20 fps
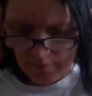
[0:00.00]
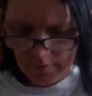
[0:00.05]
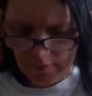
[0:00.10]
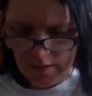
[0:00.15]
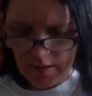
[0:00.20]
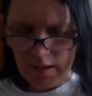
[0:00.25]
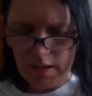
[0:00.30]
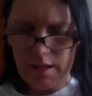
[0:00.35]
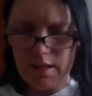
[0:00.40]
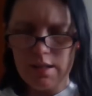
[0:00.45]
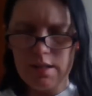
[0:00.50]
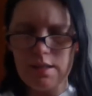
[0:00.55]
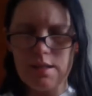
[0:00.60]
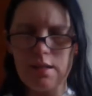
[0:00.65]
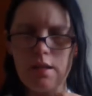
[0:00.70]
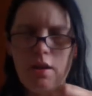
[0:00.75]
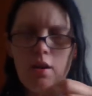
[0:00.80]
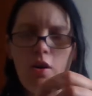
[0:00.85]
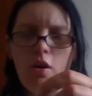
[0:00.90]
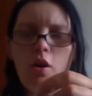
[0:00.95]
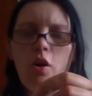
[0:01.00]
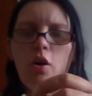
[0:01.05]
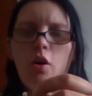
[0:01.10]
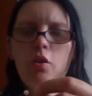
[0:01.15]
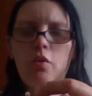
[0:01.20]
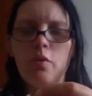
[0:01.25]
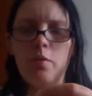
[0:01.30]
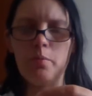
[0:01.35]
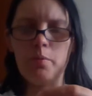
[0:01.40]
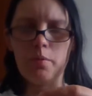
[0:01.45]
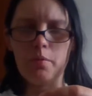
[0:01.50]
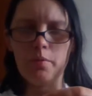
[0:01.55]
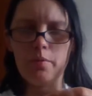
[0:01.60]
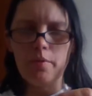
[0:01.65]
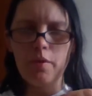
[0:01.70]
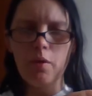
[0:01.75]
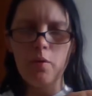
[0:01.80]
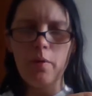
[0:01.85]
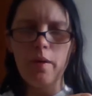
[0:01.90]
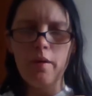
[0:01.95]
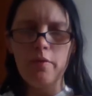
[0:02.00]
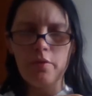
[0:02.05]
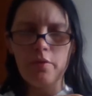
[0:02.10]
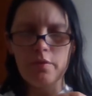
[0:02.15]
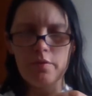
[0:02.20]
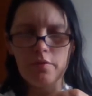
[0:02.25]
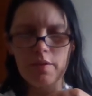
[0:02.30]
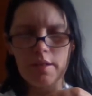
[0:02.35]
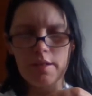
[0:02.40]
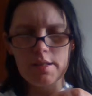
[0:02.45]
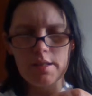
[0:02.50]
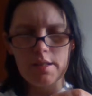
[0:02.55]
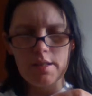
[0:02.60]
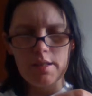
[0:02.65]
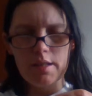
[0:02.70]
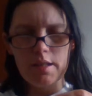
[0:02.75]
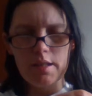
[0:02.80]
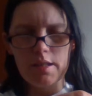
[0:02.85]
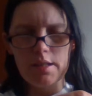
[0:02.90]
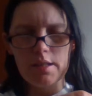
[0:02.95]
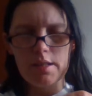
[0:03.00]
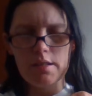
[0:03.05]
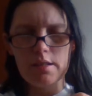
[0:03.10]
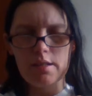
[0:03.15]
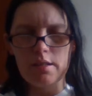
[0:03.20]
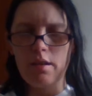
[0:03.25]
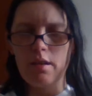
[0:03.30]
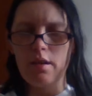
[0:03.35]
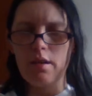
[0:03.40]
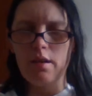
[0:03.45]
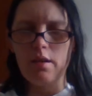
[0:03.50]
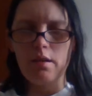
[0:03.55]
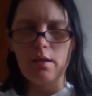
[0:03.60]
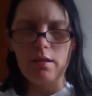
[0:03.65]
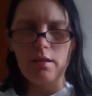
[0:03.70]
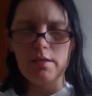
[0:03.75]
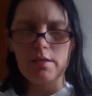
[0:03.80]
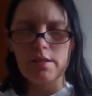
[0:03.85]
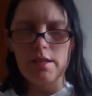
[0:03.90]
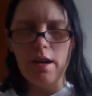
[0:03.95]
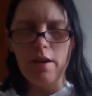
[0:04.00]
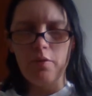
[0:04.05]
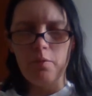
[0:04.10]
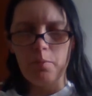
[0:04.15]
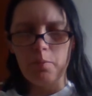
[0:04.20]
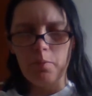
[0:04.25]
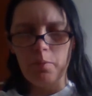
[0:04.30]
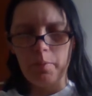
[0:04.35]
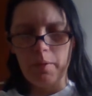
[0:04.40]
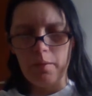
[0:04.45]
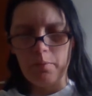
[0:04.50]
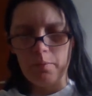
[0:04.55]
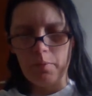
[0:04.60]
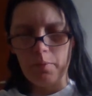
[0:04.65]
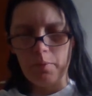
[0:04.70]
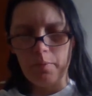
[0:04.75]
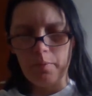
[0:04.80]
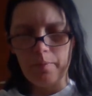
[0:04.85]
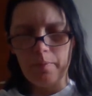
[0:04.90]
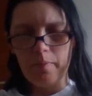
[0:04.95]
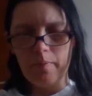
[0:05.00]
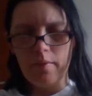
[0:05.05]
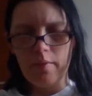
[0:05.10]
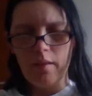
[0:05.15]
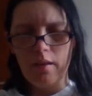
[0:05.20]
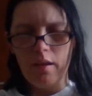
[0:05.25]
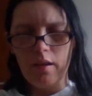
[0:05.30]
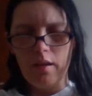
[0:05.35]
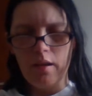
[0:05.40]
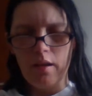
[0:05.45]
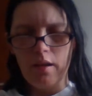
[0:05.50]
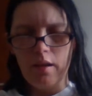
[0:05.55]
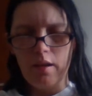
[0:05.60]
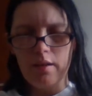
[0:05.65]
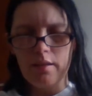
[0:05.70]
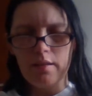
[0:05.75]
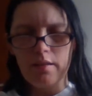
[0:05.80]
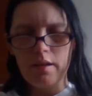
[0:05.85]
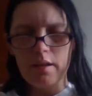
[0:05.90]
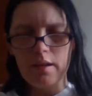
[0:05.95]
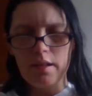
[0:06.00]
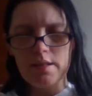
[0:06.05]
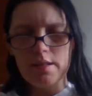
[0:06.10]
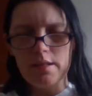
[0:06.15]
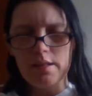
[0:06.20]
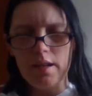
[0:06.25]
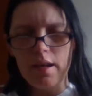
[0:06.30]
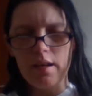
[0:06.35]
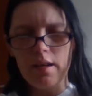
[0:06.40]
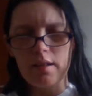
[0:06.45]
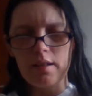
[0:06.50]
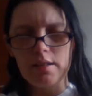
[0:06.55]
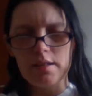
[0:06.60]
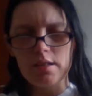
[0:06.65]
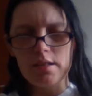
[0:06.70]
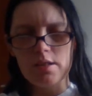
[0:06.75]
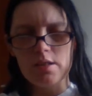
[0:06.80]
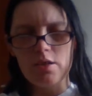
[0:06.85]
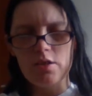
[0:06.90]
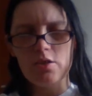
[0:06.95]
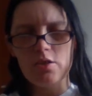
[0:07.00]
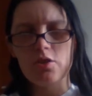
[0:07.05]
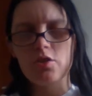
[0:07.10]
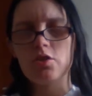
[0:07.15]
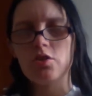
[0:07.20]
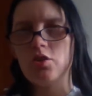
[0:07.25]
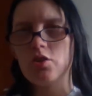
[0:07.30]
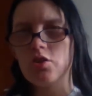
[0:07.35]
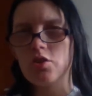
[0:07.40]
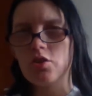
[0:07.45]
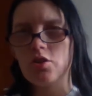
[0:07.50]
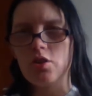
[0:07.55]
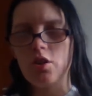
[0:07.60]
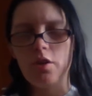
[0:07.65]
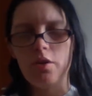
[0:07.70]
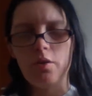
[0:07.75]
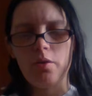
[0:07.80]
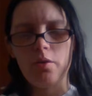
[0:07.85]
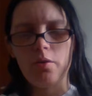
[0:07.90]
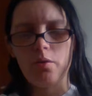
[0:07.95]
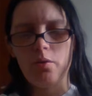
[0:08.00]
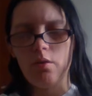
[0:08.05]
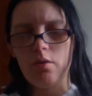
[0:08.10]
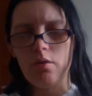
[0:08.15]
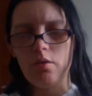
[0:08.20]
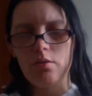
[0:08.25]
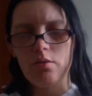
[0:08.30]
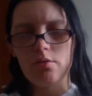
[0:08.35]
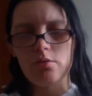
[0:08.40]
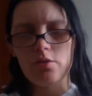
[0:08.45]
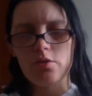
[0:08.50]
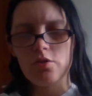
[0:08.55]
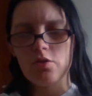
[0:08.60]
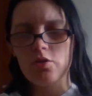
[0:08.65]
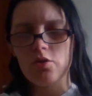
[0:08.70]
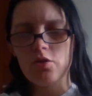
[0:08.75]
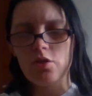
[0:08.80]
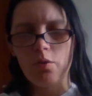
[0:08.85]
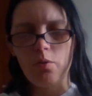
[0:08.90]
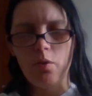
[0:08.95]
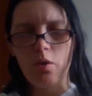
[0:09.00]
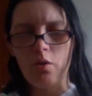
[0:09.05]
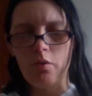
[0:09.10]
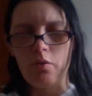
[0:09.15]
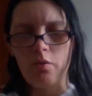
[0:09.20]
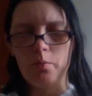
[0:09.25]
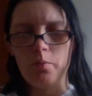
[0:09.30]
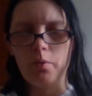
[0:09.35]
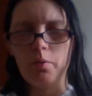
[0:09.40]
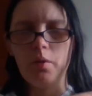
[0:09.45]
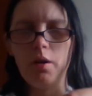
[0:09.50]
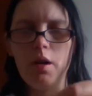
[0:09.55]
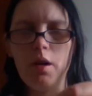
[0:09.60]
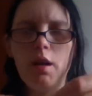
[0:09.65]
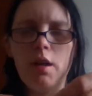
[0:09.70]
These are horrible. Whoever invented these are terrible people. These necklaces are so horrible.